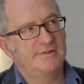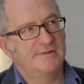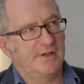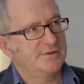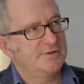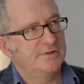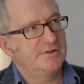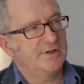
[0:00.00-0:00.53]

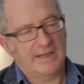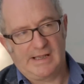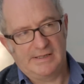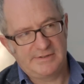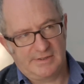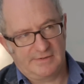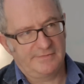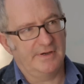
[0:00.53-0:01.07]
such a
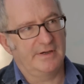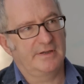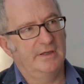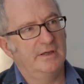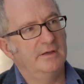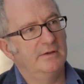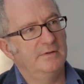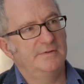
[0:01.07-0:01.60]
gigantic fuck
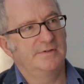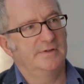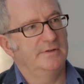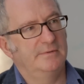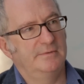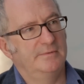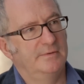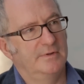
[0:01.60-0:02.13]
you
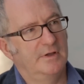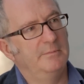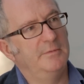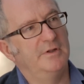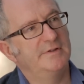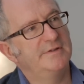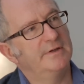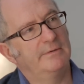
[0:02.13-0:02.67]
to
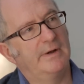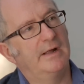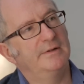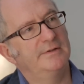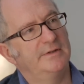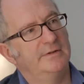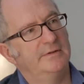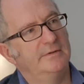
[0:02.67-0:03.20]
community
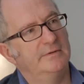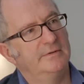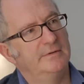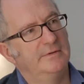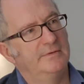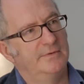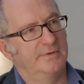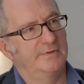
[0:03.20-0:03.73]
around you
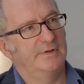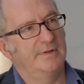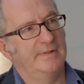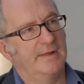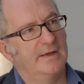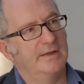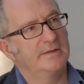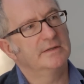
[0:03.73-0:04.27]
if you're doing
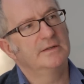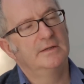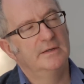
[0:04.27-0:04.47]
that.